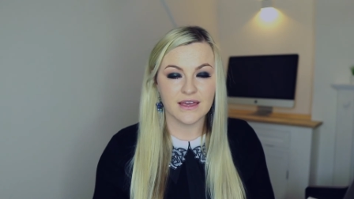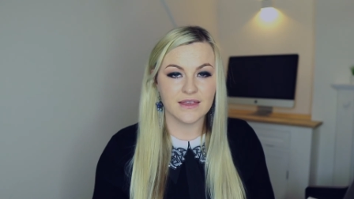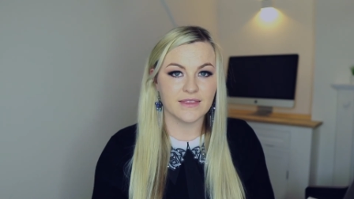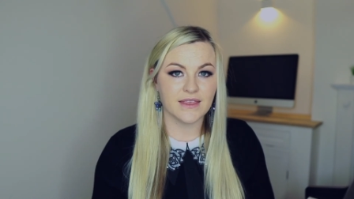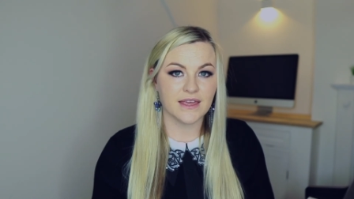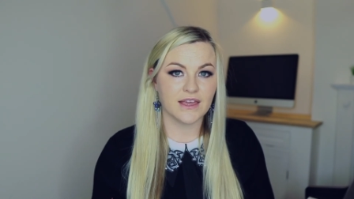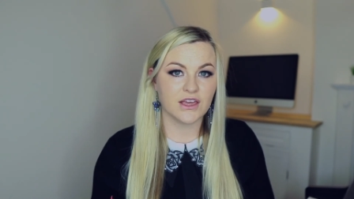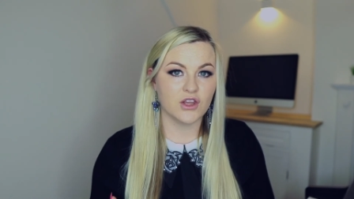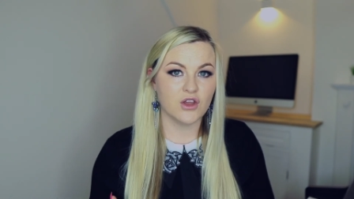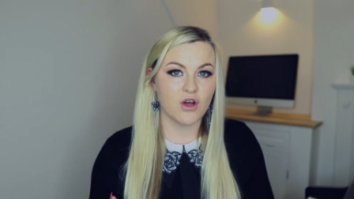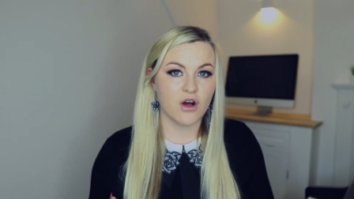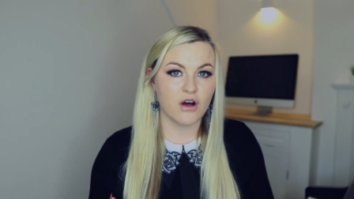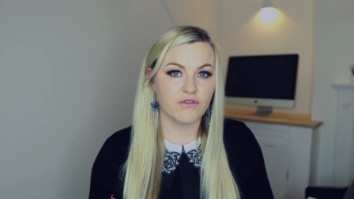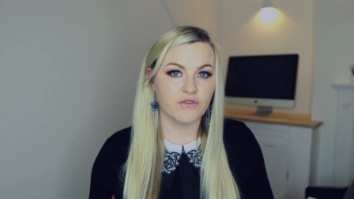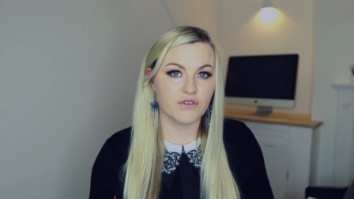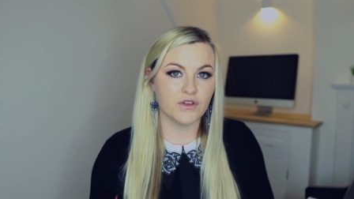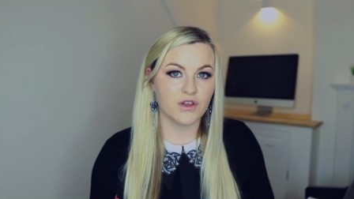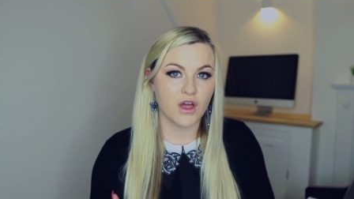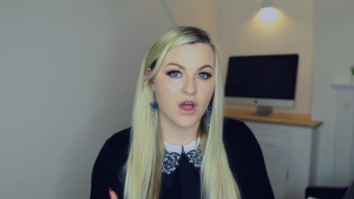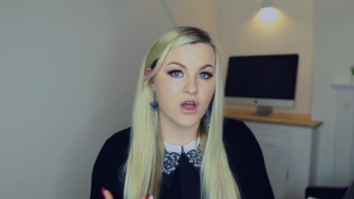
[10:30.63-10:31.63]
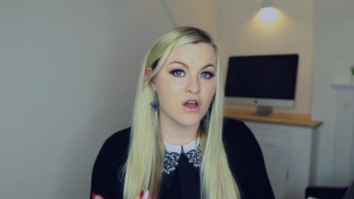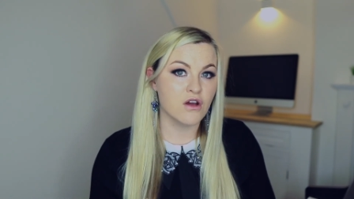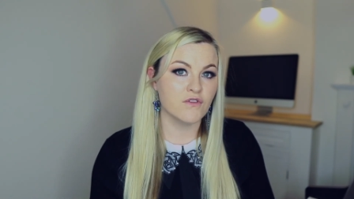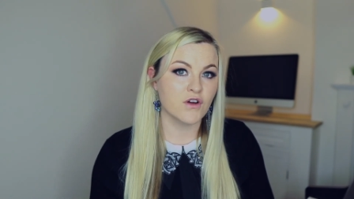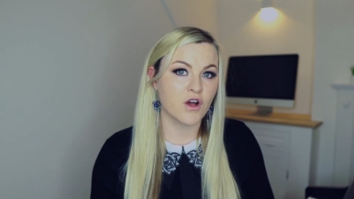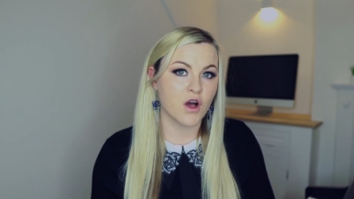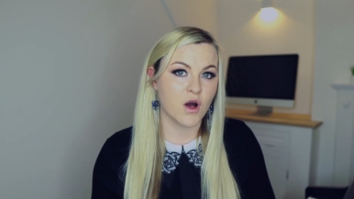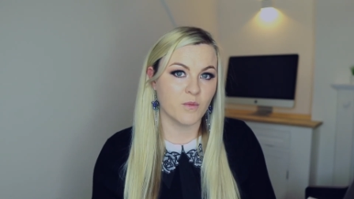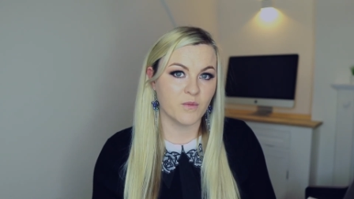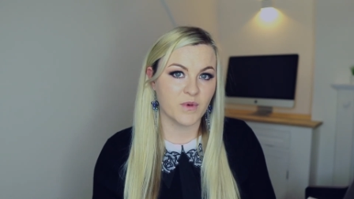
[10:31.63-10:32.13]
they can often
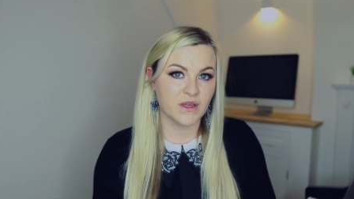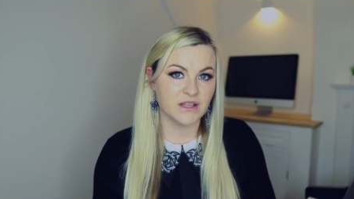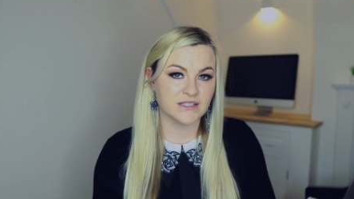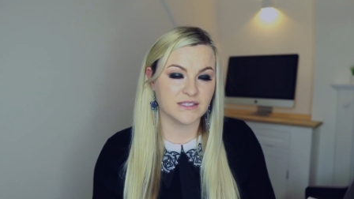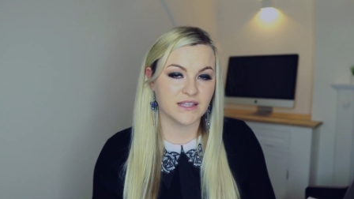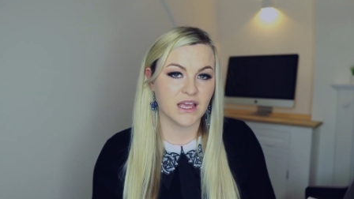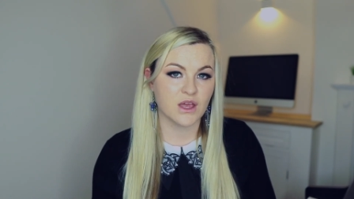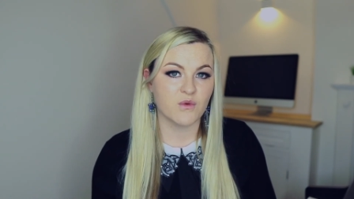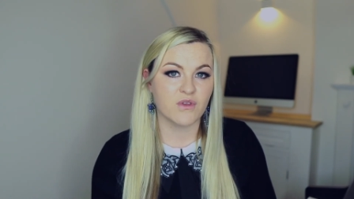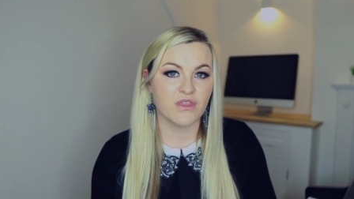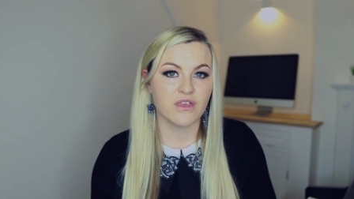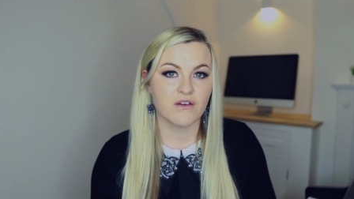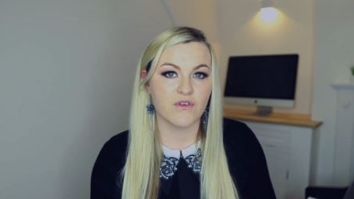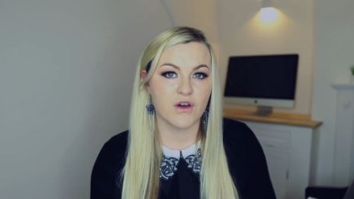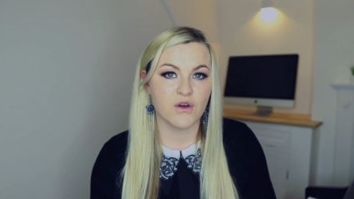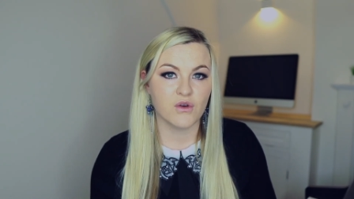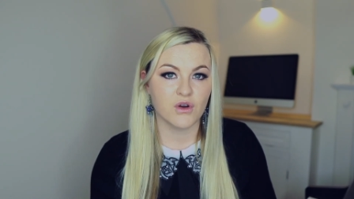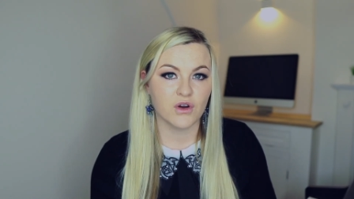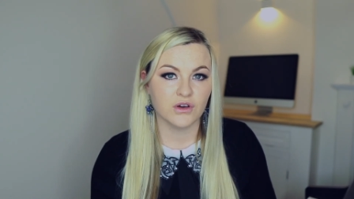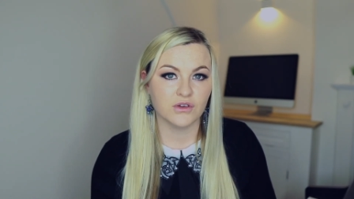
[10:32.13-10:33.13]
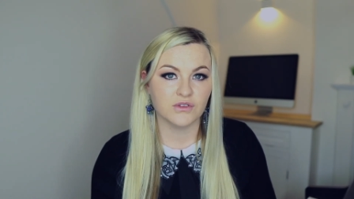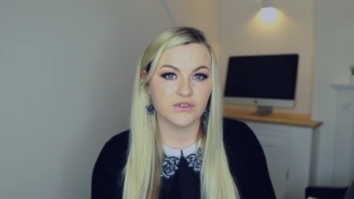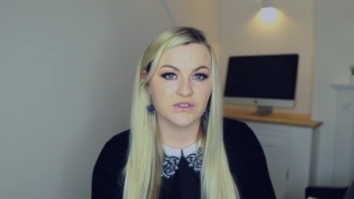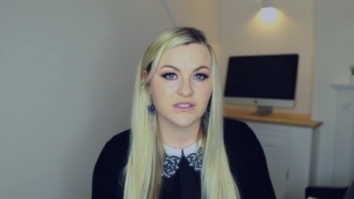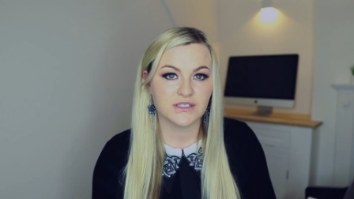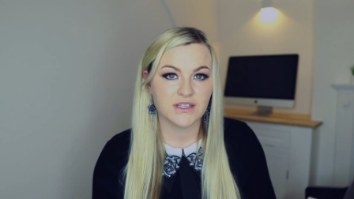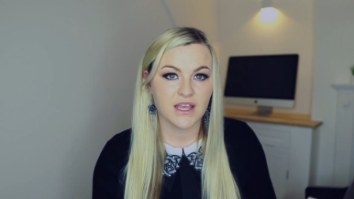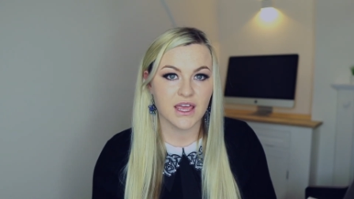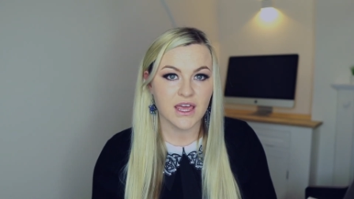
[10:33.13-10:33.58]
overcompensate with their vocals.